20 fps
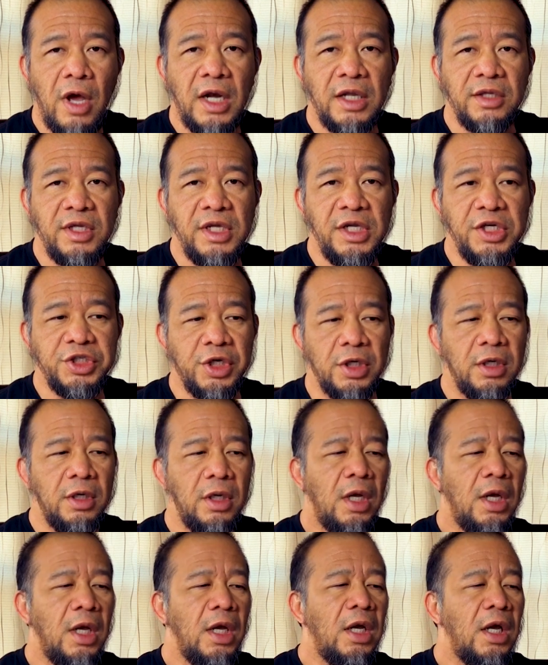I know how to teach it.
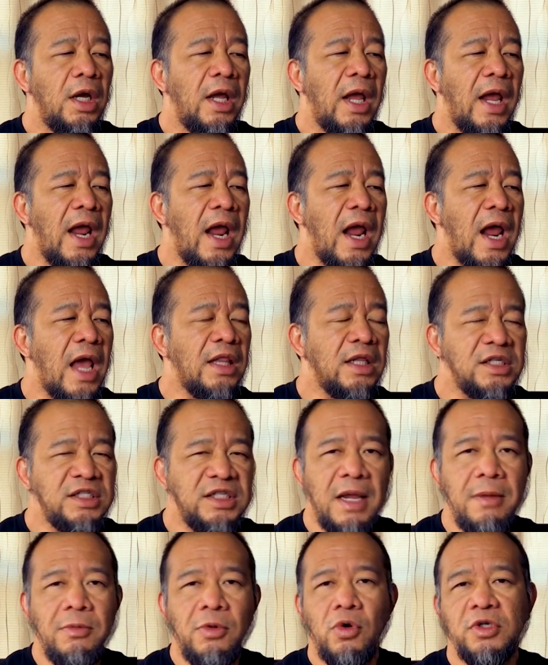And the
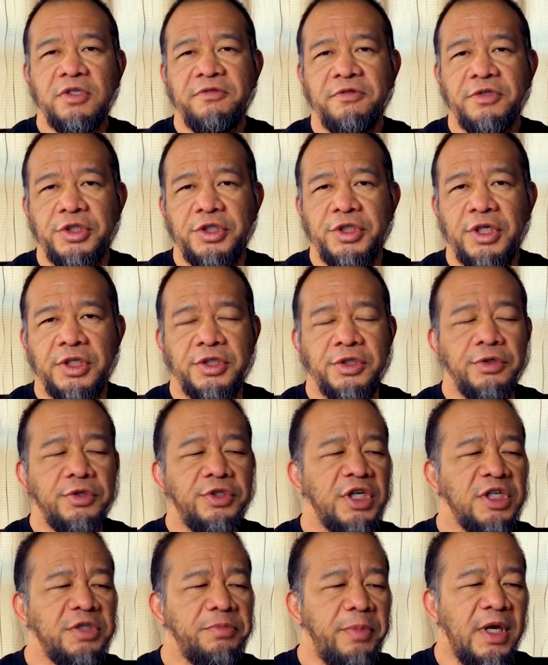same goes for
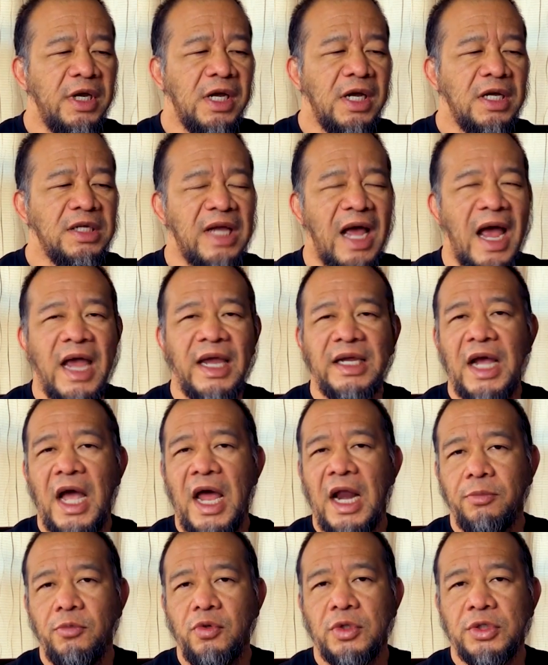jiu-jitsu. Just because I
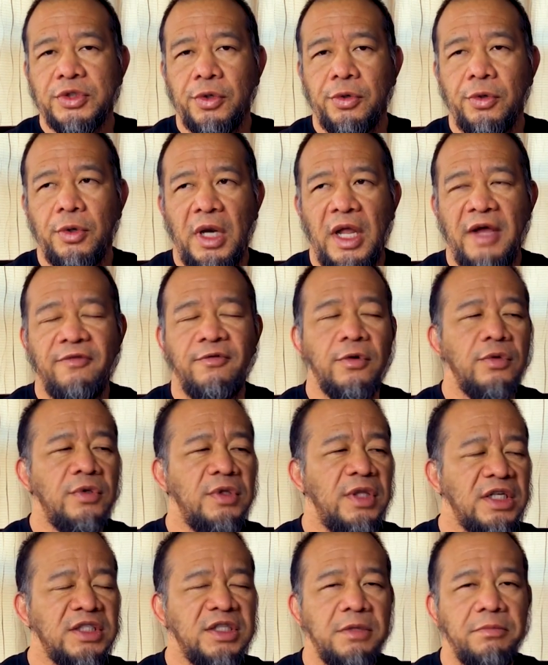got up to a certain
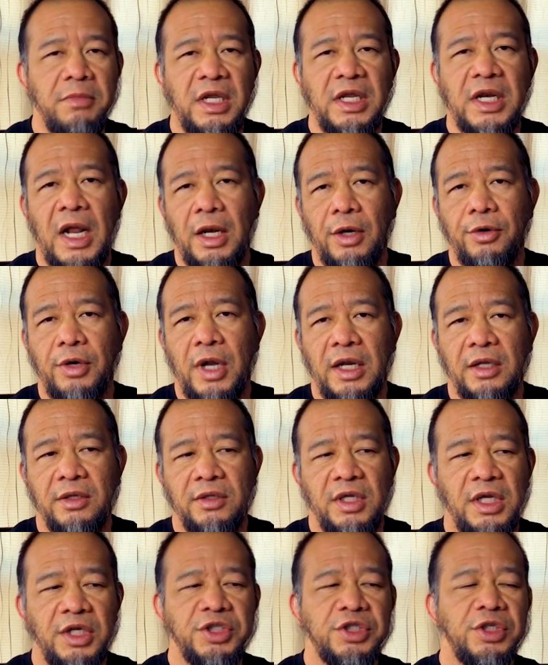level doesn't mean I learned how to
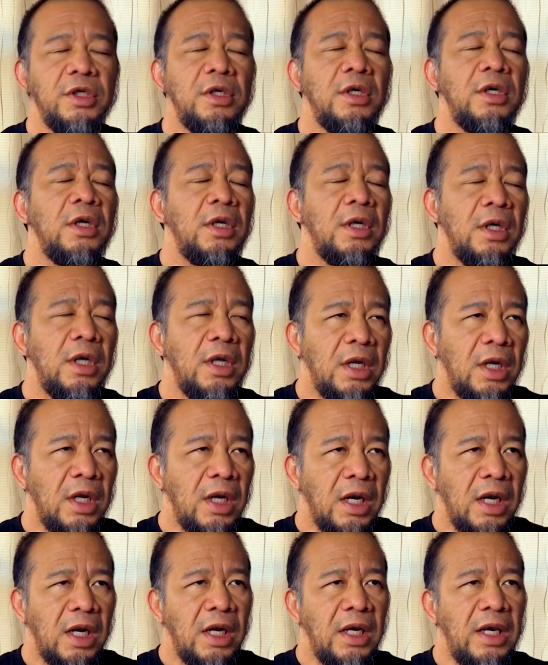teach.
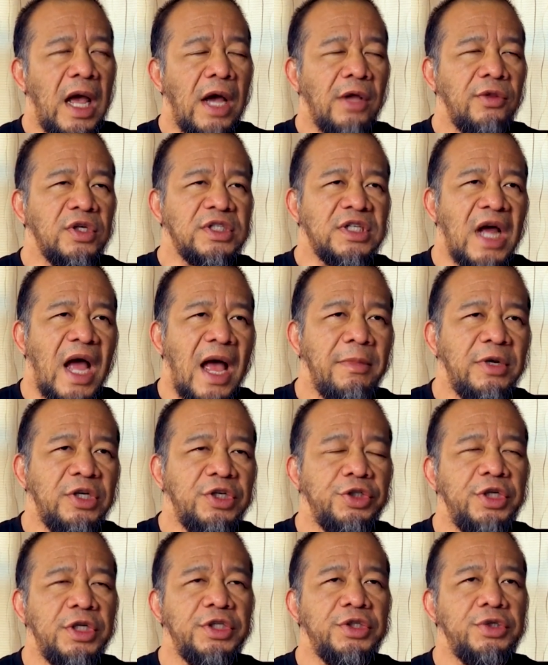Now, does Kama
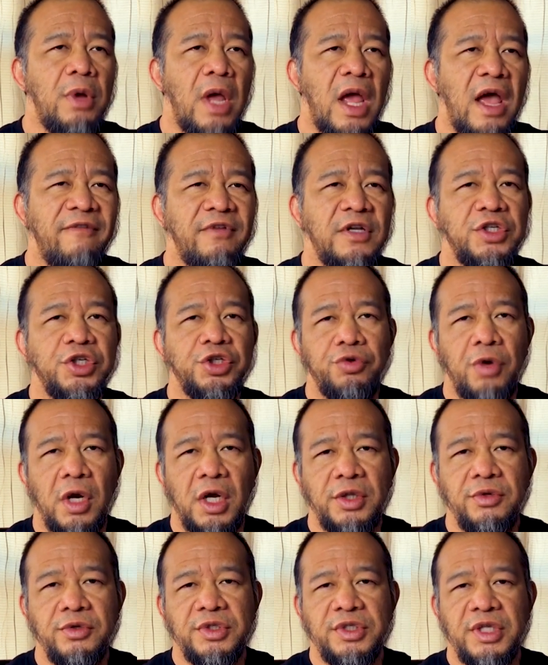Jiu-Jitsu have
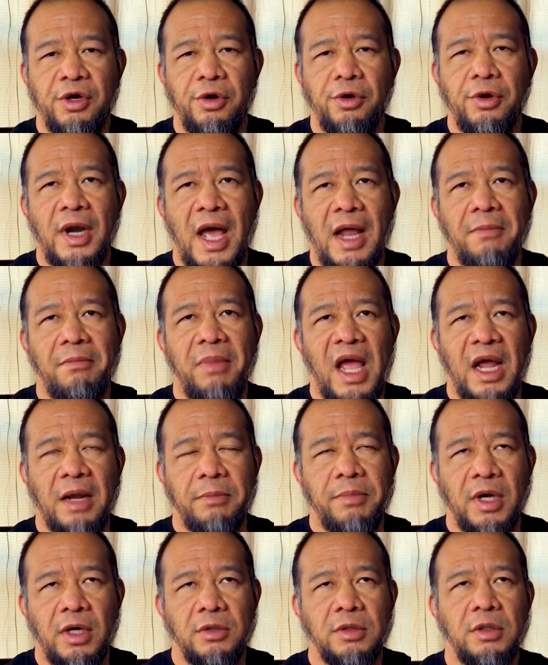instructors that are not
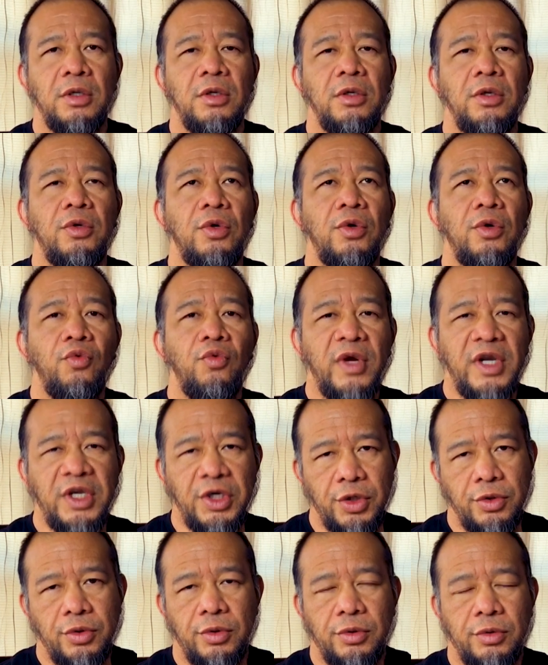black belt? We
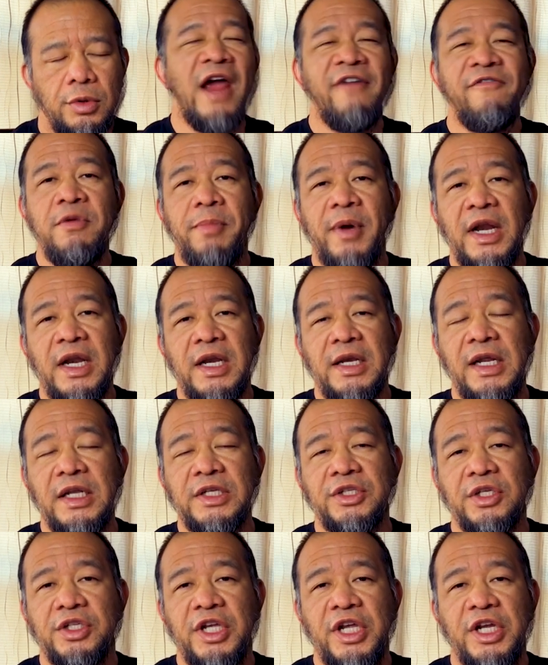do. Everybody
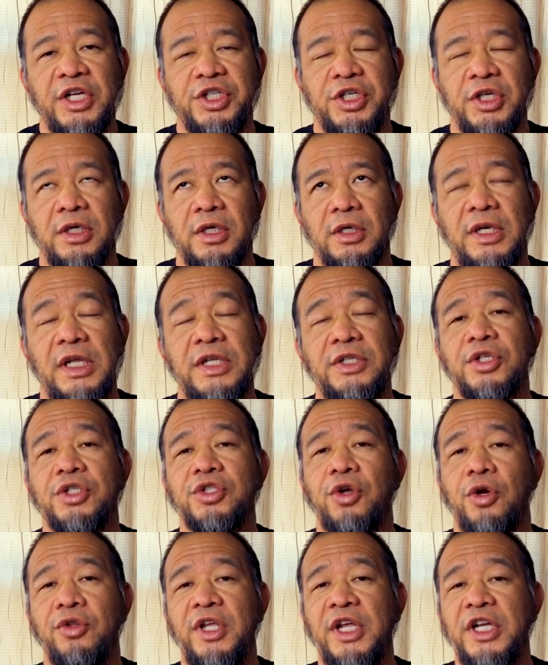needs to
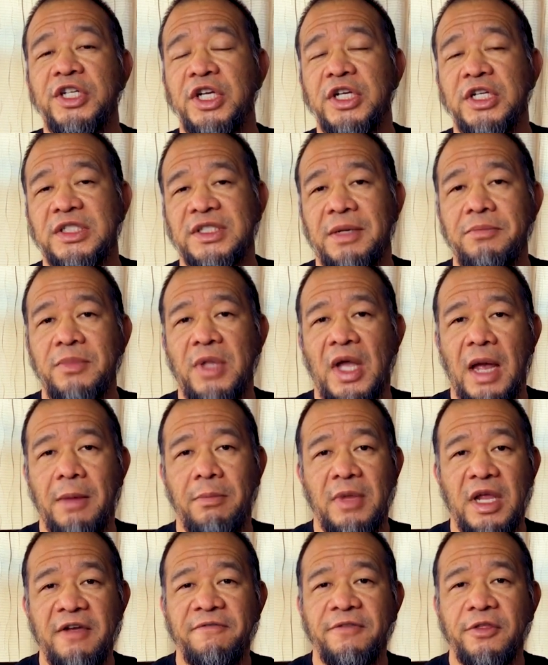start teaching
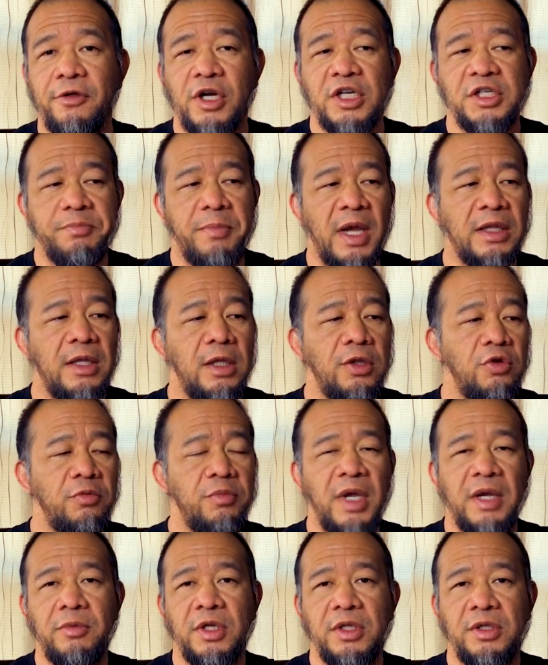sometime if they're expecting
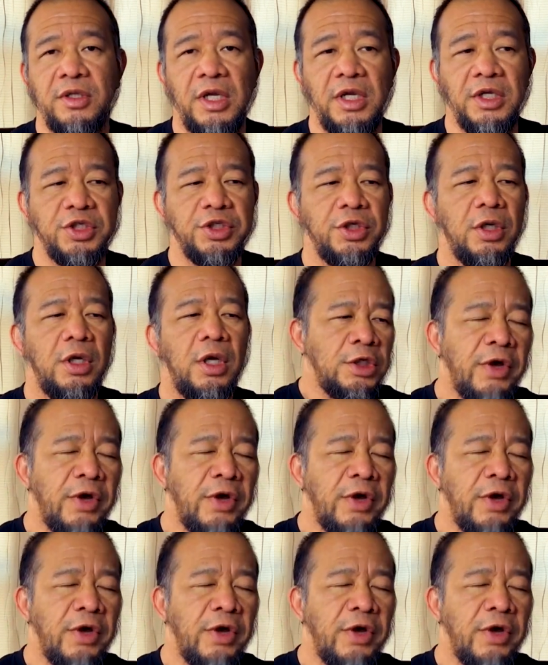to be able to teach.